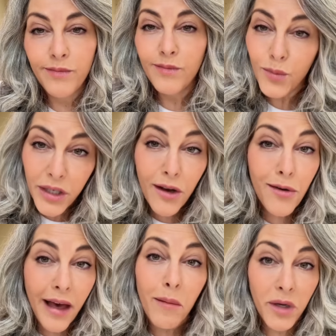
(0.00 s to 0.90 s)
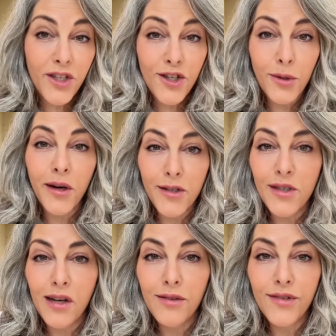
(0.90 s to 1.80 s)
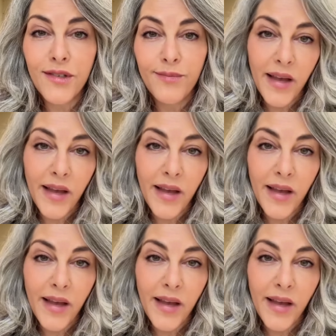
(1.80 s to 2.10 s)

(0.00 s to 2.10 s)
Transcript: We owe that much to ourselves